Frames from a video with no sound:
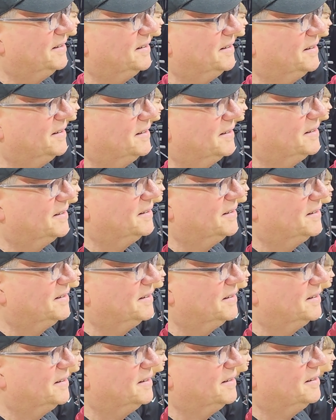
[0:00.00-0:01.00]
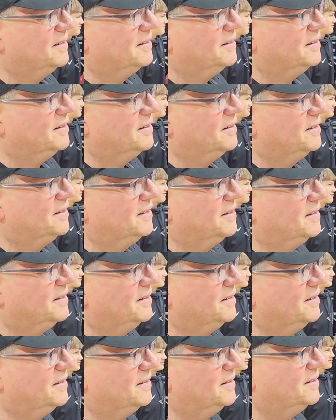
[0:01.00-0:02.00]

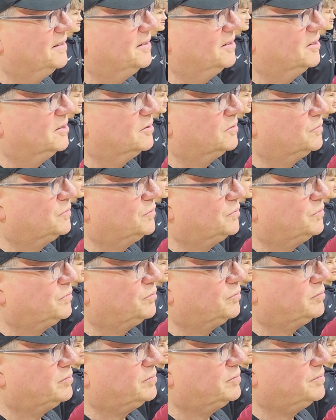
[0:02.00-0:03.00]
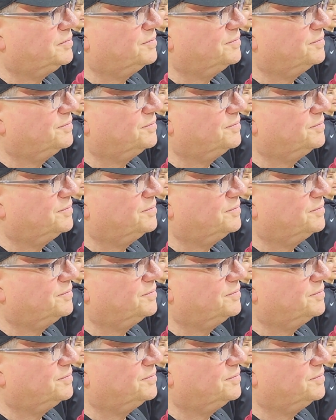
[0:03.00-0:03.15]
(not speaking)